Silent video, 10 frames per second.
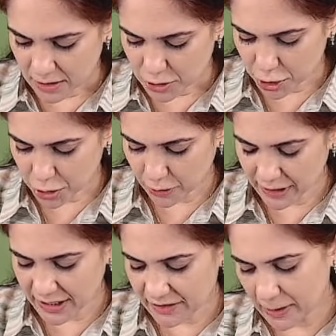So
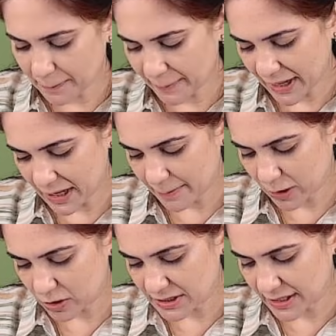surety will pay
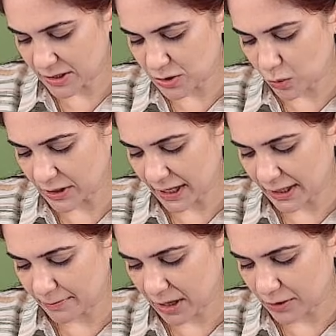because there is no
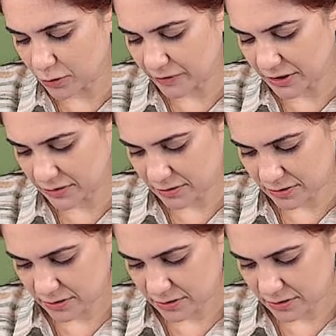time barred over here.